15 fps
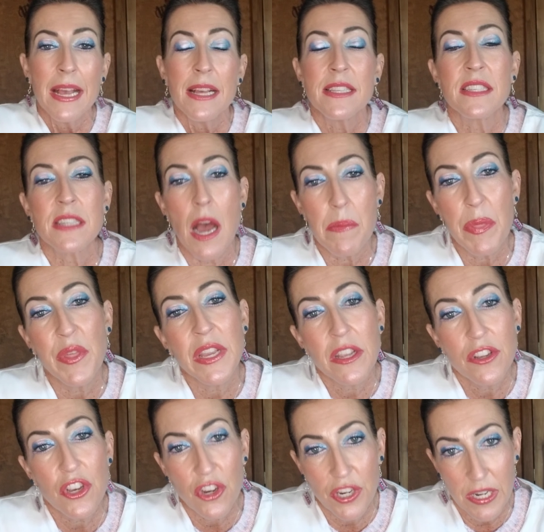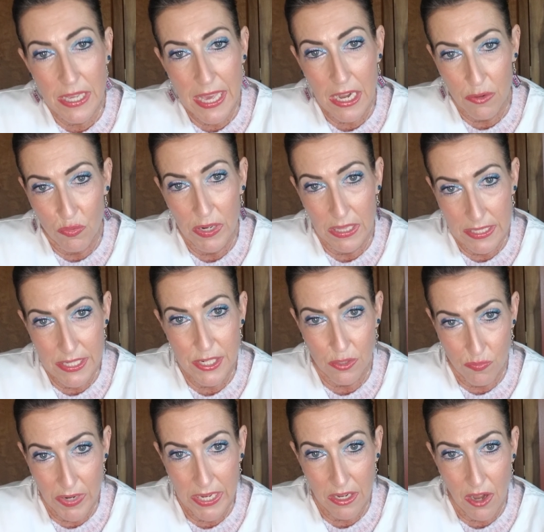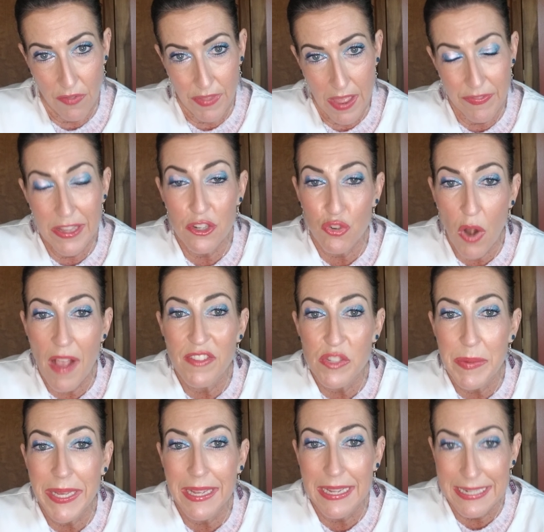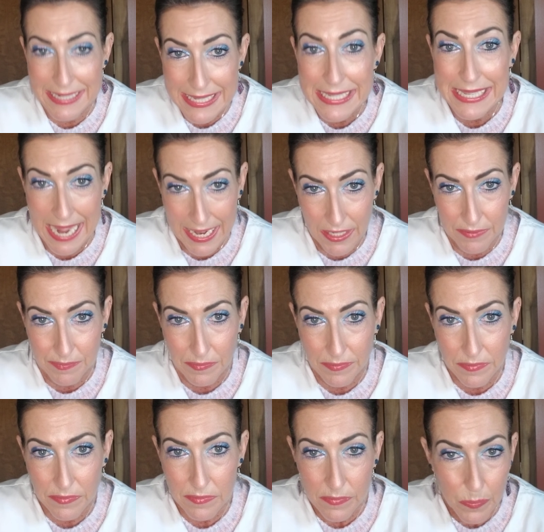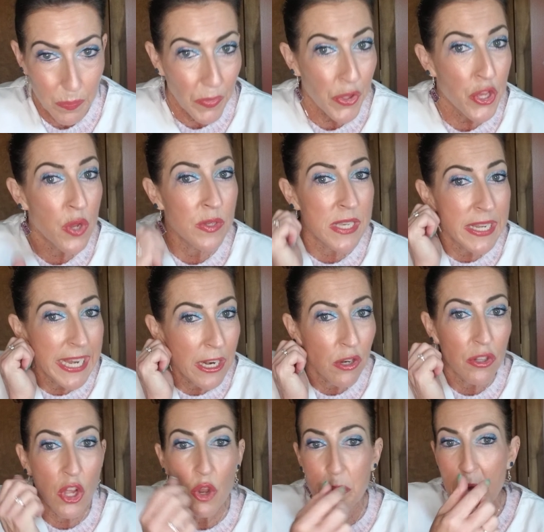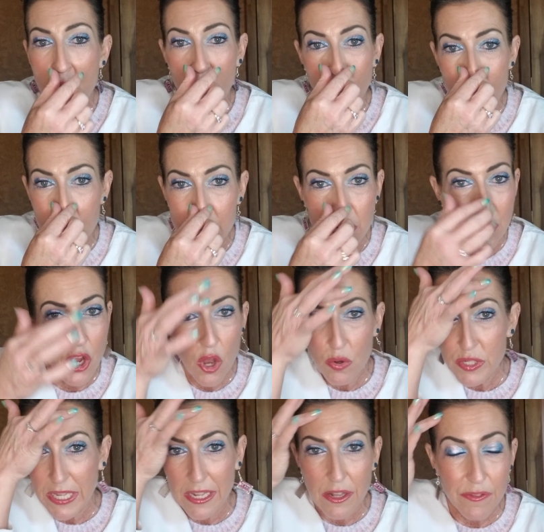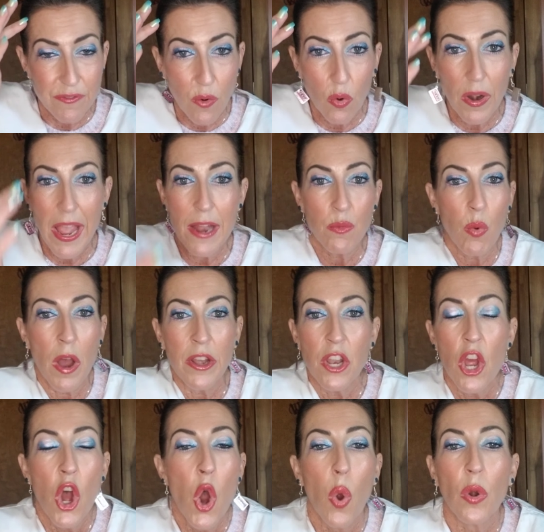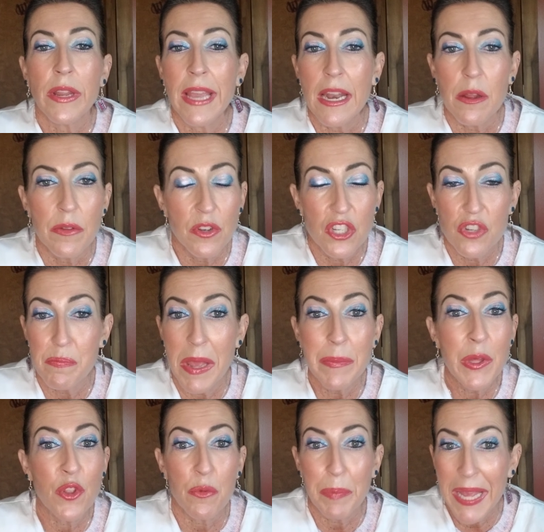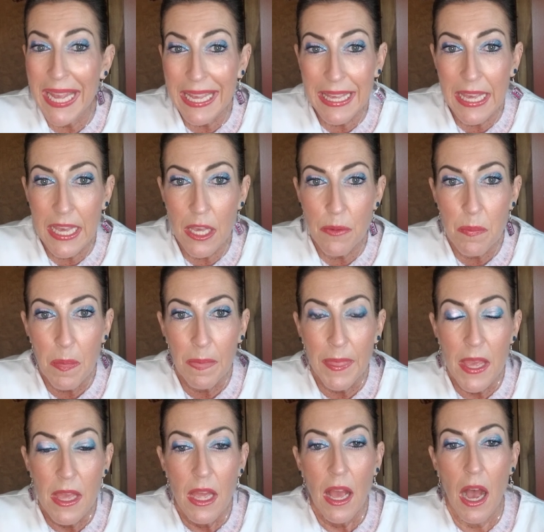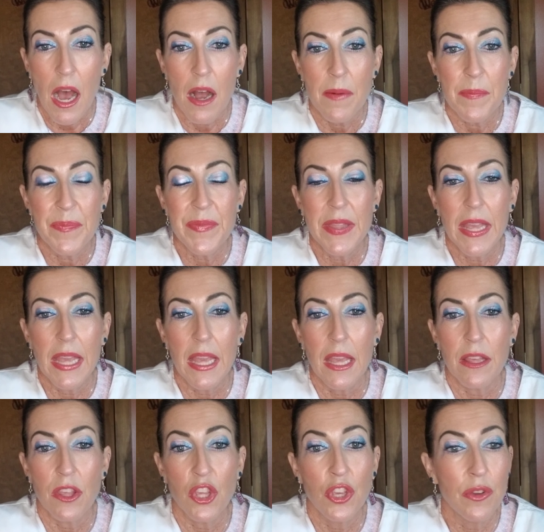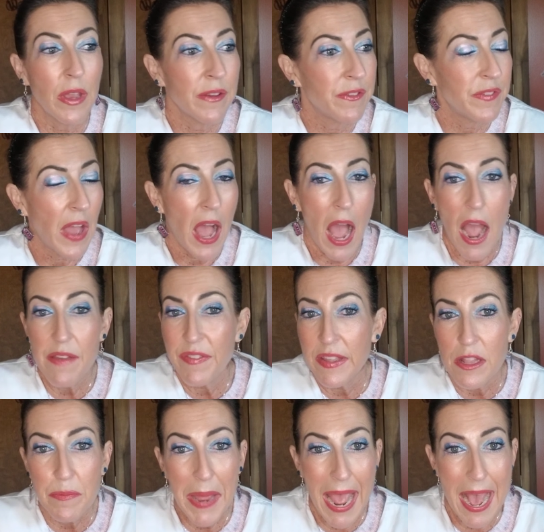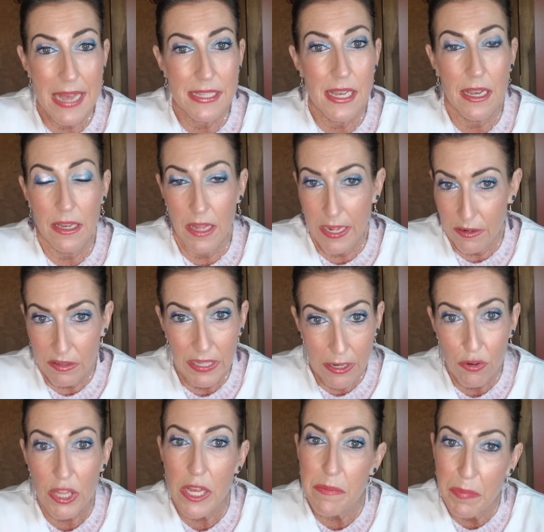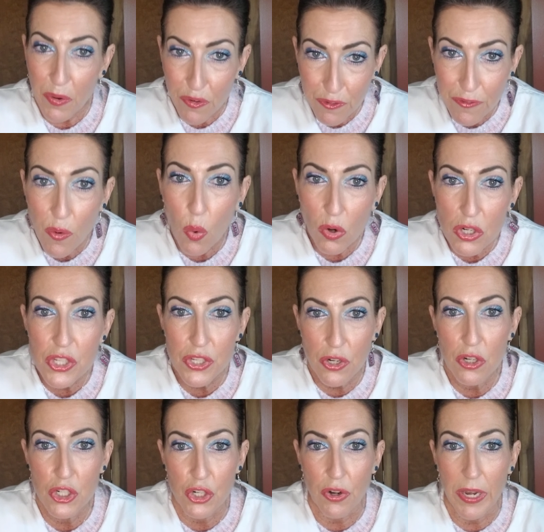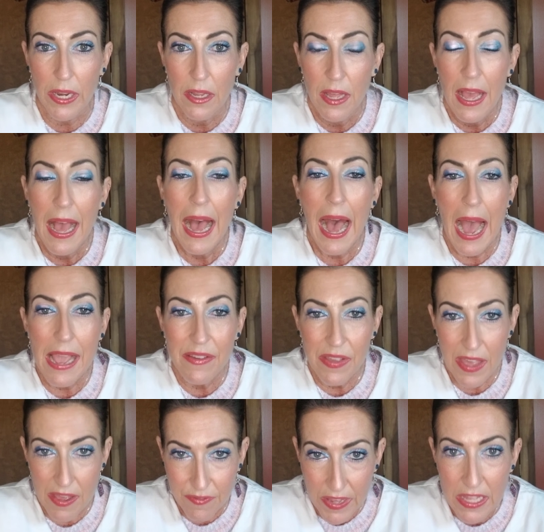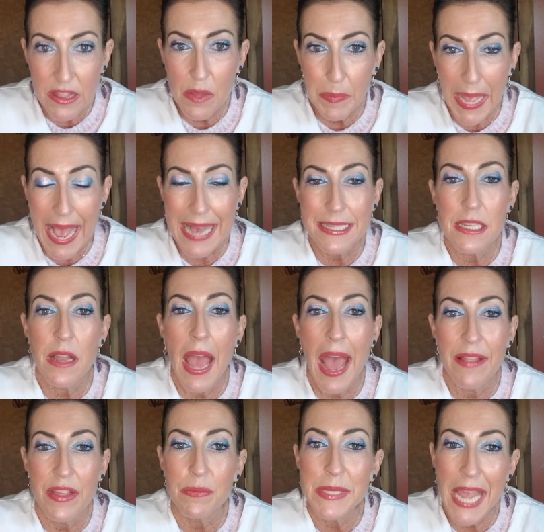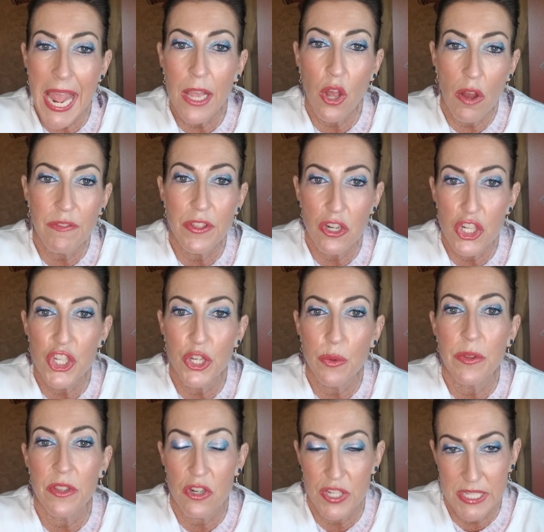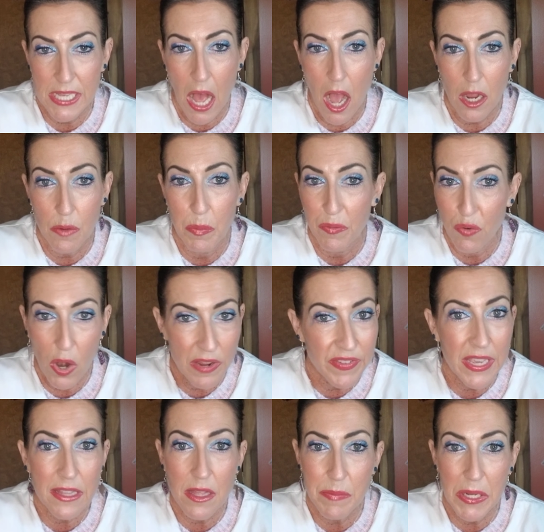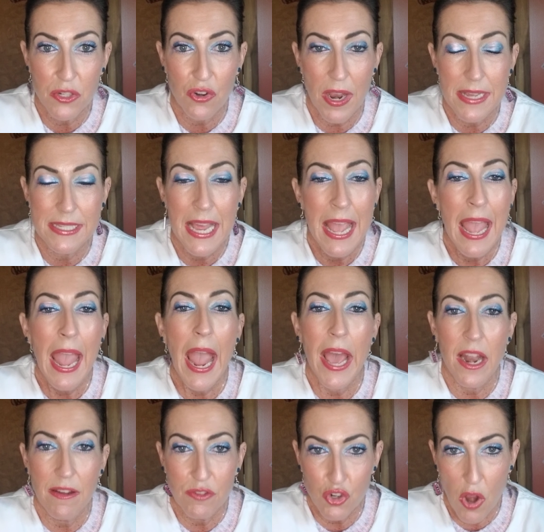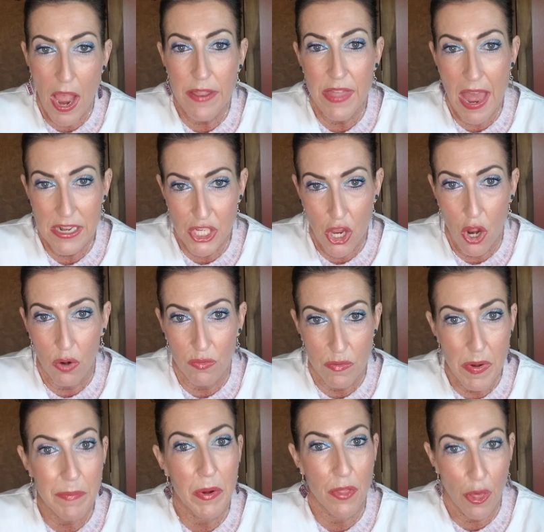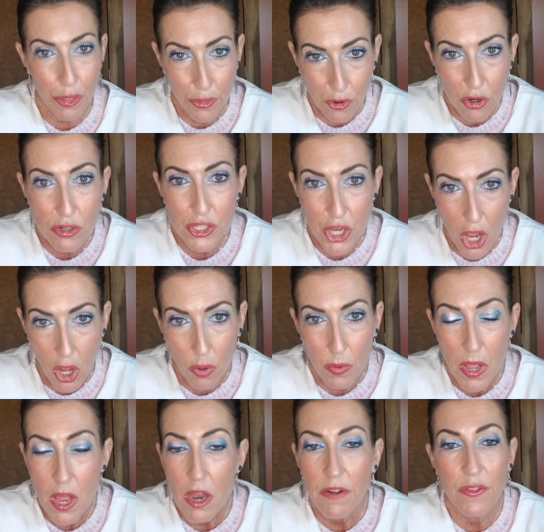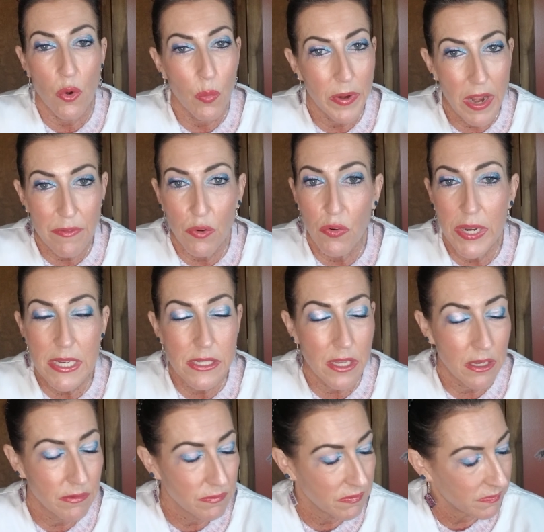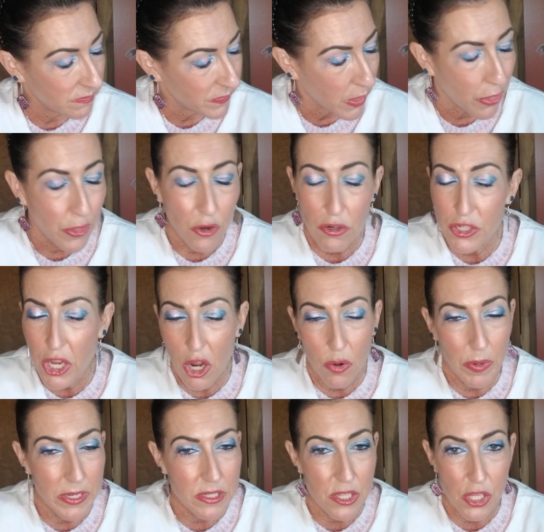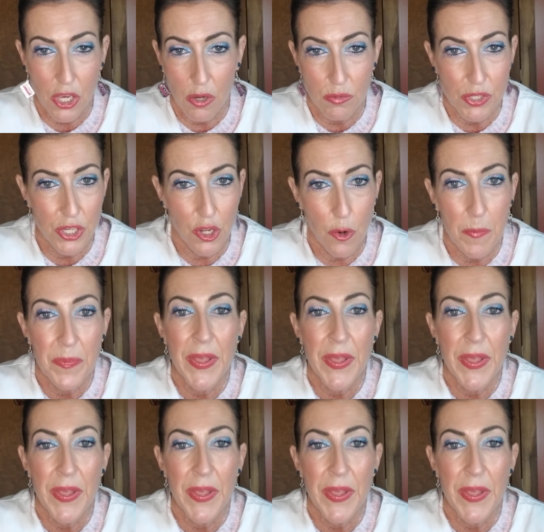Stop thinking you're going to get a realistic reading on that. That drives me insane. Use an earlobe, use the nose, get the forehead one, or get maybe their pinky. If I've in the past, it literally before surgery, I have in the past had them take off their shoe and their sock before I even get them undressed, and I've tried that toe. Remember the third toe. For whatever reason, the third toe is the go-to.